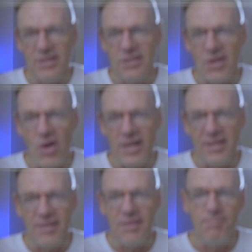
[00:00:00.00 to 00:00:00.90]

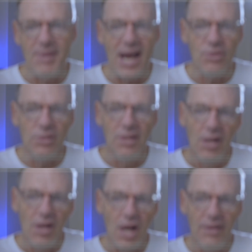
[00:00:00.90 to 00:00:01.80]
inside the barrel
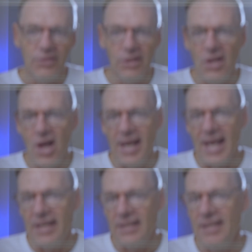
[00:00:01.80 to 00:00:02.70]
of the light,
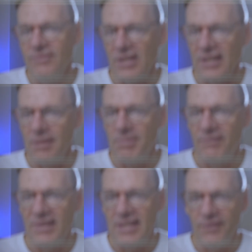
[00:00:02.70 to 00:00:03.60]
and it gives it a little bit
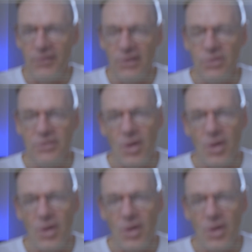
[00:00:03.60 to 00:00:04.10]
of a different look.